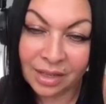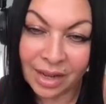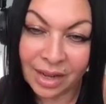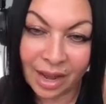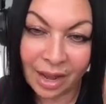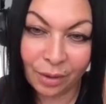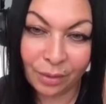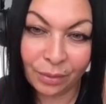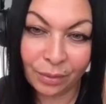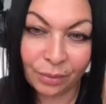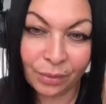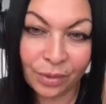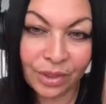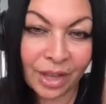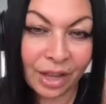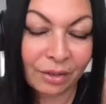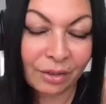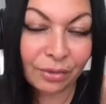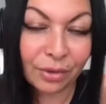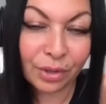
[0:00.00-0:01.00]
Now,
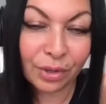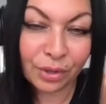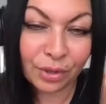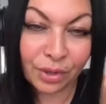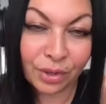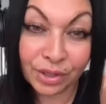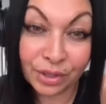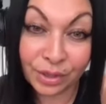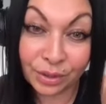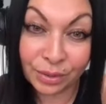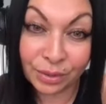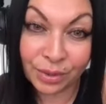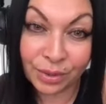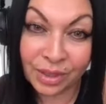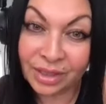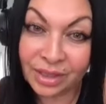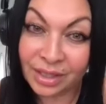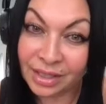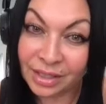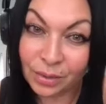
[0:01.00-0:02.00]
without further ado,
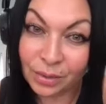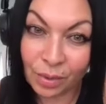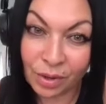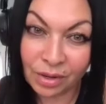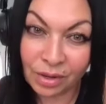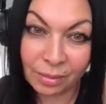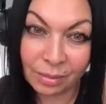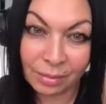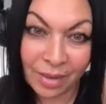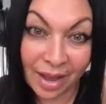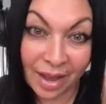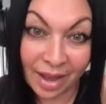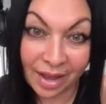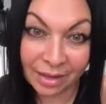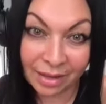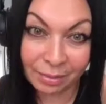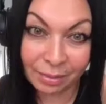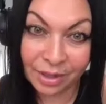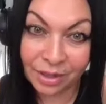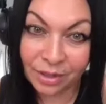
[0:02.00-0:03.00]
let's welcome
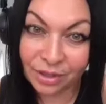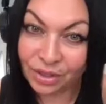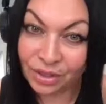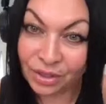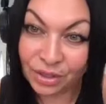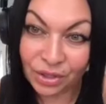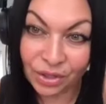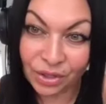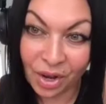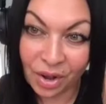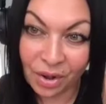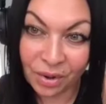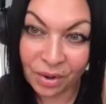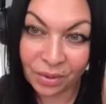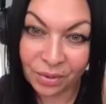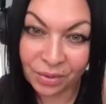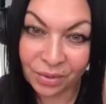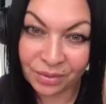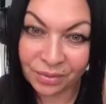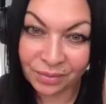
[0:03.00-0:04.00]
Atom to the
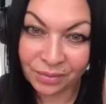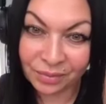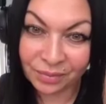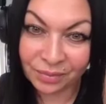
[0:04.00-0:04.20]
show.